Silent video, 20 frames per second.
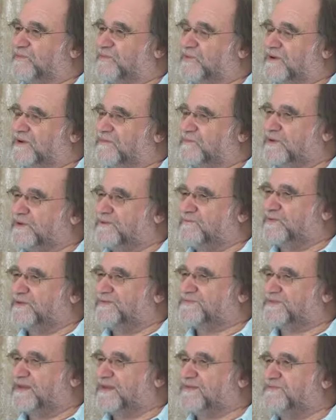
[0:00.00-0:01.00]
Well,
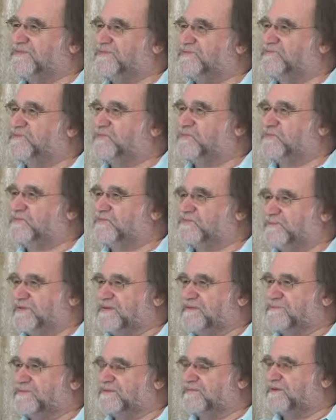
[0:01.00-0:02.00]
we tend to move
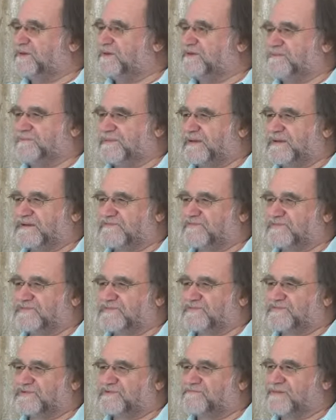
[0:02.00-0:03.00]
people around about every
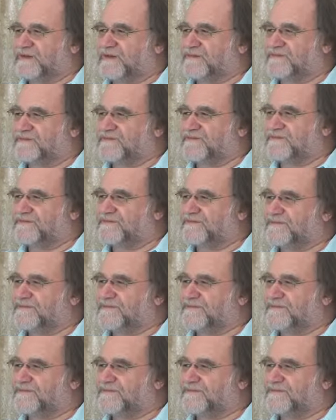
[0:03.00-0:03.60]
3 months.